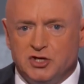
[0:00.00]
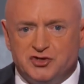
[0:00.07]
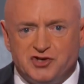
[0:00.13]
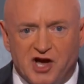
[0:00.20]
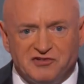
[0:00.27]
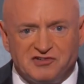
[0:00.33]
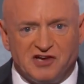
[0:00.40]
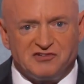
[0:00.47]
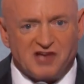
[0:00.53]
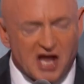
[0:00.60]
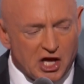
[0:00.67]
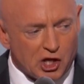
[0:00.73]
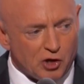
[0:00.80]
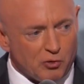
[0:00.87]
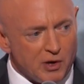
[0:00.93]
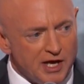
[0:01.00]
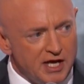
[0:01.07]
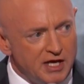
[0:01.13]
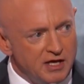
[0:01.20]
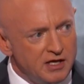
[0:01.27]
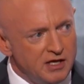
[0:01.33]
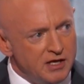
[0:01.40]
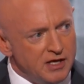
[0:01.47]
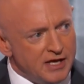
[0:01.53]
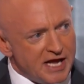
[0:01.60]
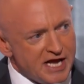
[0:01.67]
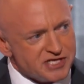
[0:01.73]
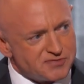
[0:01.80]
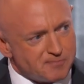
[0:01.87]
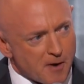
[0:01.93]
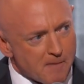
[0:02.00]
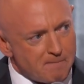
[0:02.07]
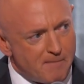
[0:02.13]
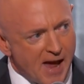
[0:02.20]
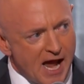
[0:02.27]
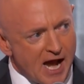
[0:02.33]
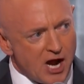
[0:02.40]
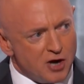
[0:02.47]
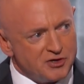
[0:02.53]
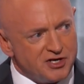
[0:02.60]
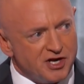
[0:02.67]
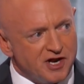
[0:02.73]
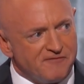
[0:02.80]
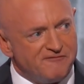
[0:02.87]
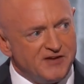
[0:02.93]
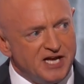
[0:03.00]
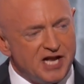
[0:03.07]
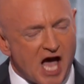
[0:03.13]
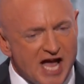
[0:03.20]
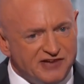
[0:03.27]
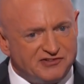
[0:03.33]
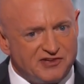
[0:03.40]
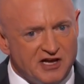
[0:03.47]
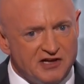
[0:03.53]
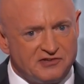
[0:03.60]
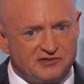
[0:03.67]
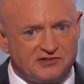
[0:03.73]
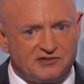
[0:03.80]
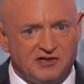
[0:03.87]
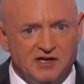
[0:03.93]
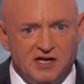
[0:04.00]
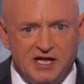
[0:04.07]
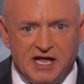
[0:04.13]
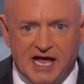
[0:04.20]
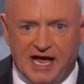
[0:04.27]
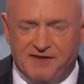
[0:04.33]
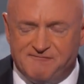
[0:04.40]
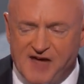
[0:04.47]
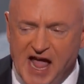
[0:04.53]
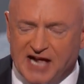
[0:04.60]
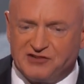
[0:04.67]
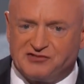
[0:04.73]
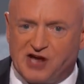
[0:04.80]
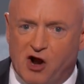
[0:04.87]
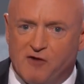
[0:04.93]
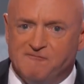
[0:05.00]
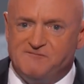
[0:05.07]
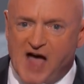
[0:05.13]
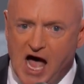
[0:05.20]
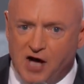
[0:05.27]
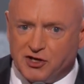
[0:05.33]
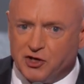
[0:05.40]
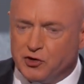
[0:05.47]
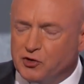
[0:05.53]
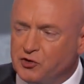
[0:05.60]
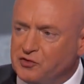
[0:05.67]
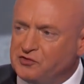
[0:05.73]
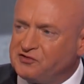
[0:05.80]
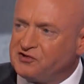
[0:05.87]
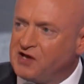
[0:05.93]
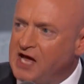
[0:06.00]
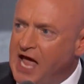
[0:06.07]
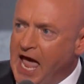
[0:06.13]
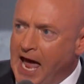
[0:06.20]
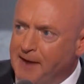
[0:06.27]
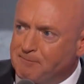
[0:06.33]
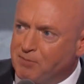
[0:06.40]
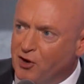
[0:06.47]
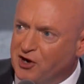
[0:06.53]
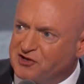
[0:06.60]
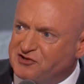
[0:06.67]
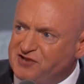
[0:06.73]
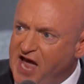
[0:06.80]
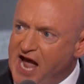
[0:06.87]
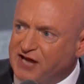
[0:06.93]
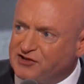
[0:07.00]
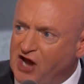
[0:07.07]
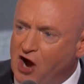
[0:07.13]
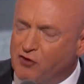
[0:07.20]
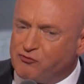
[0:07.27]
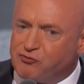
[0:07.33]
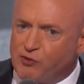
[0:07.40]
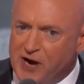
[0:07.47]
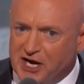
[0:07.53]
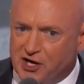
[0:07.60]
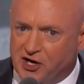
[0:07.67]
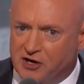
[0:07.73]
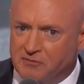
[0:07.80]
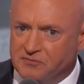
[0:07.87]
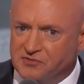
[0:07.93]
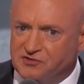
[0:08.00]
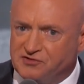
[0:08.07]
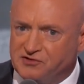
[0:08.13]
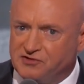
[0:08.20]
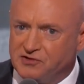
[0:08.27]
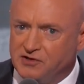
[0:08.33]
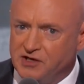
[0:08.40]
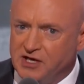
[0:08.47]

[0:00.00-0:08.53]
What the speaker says: Just as Hillary is prepared to defeat ISIS, advance our values, and protect our freedoms,